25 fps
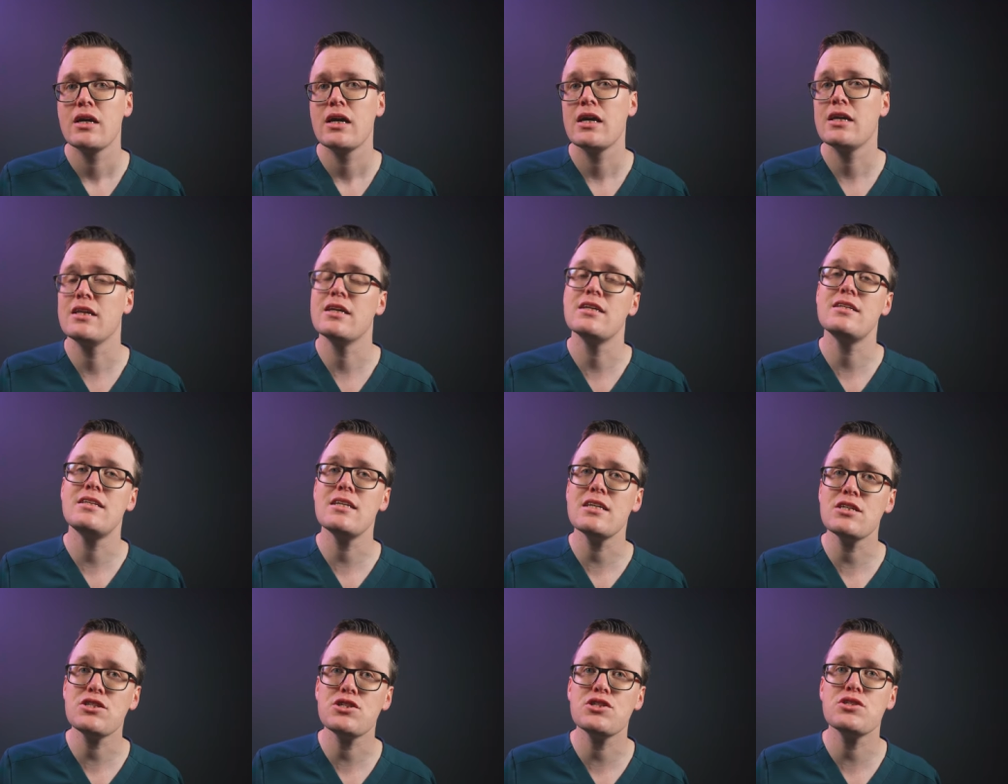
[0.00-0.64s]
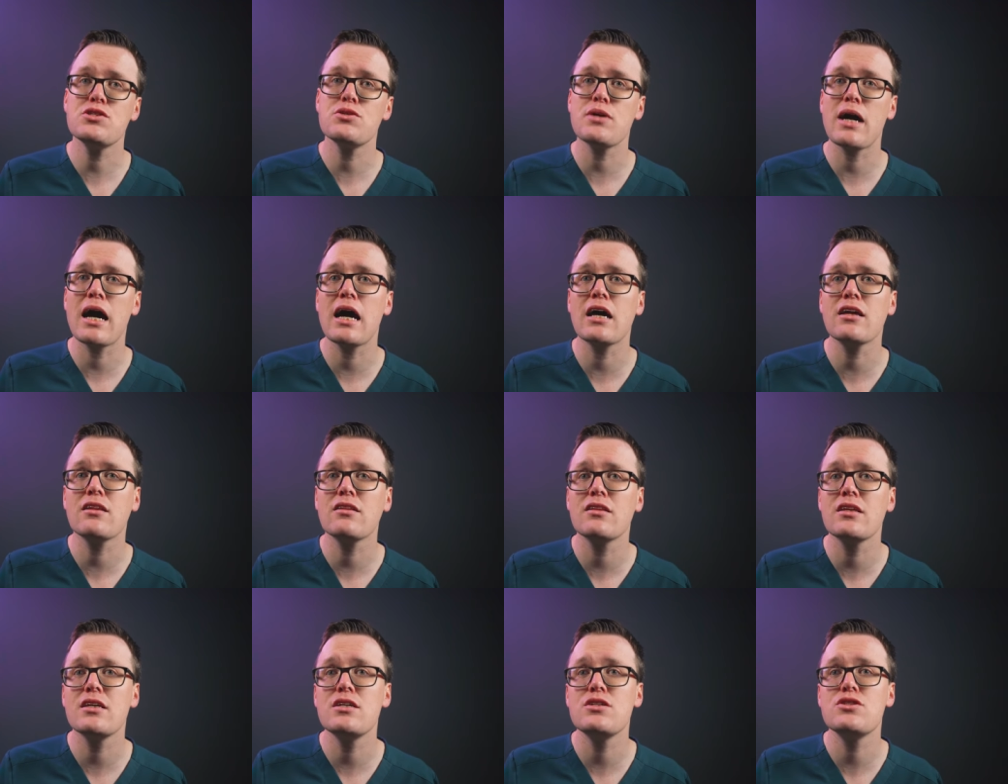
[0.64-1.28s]
In addition to
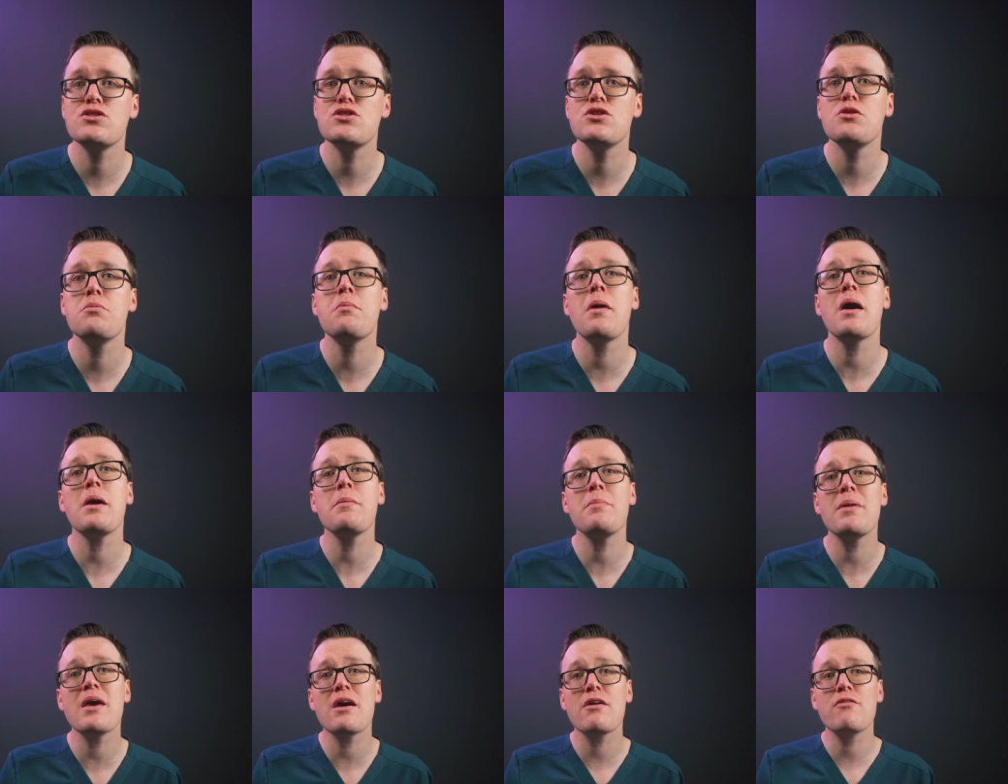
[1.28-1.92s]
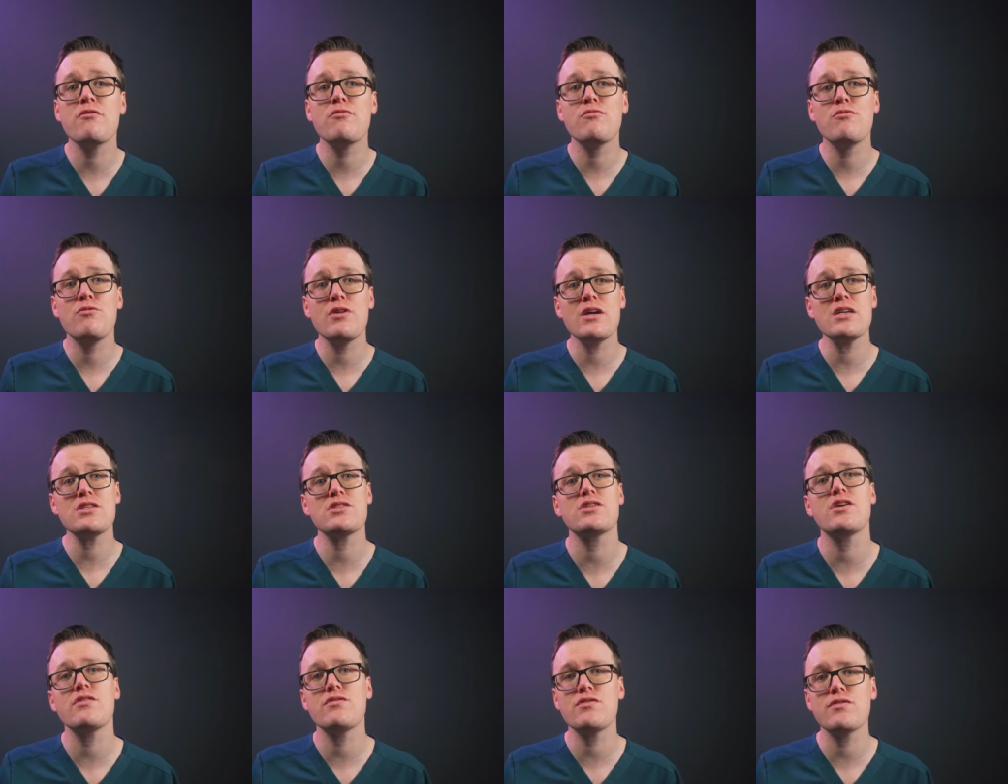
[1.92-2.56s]
athletes, you may be at
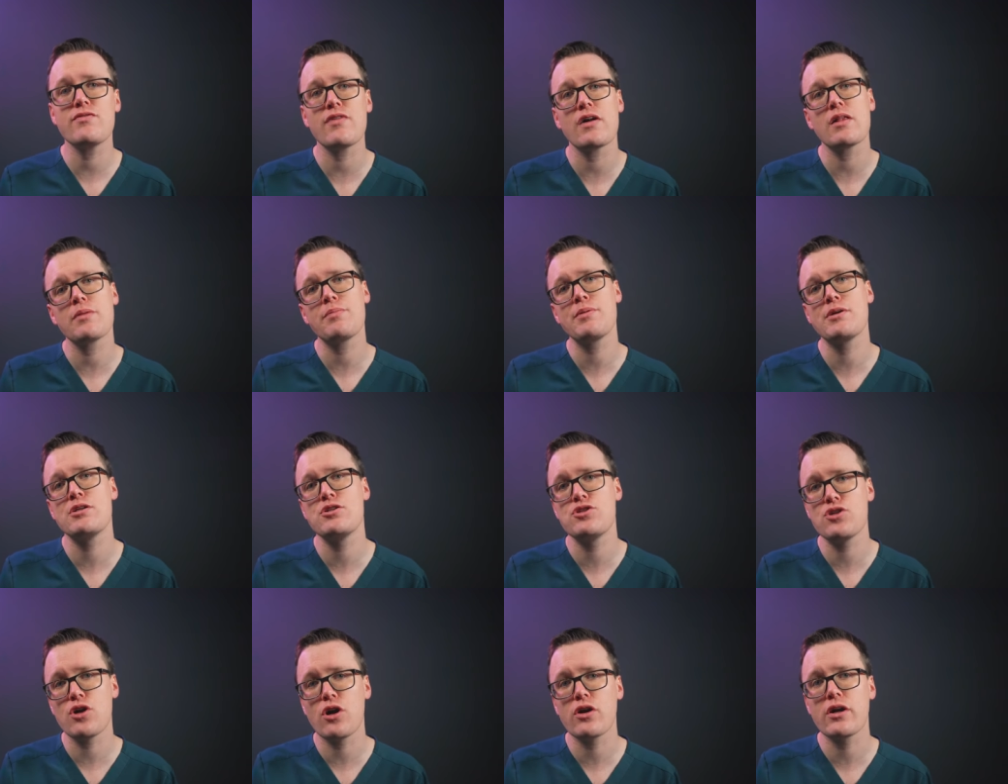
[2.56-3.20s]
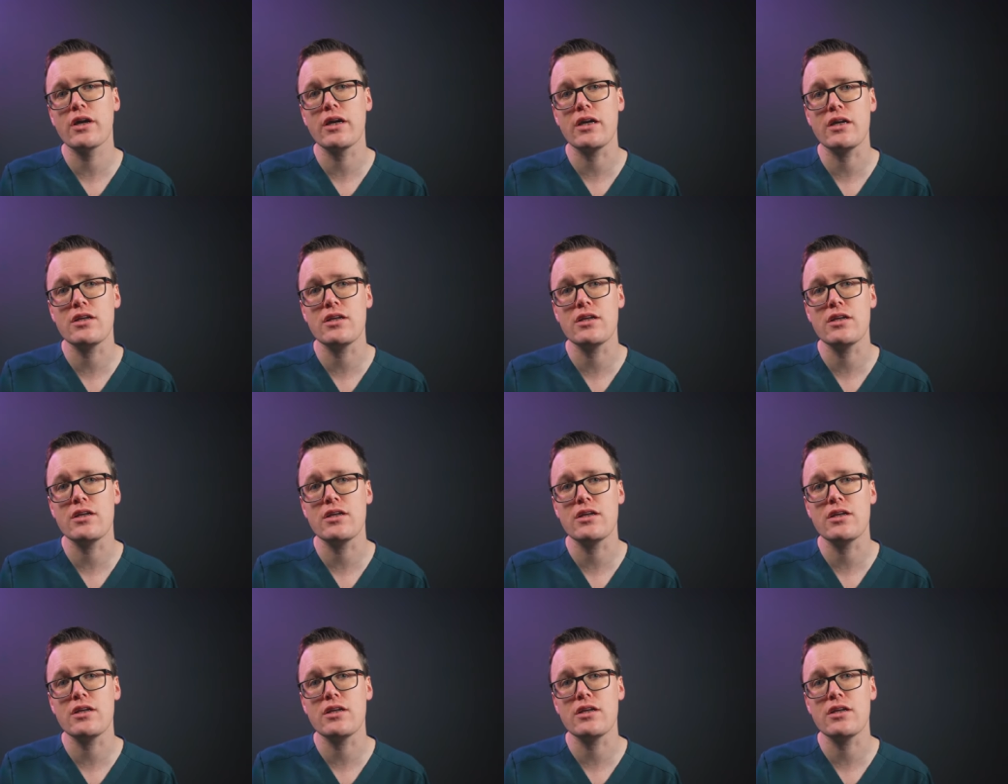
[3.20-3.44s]
risk of developing jock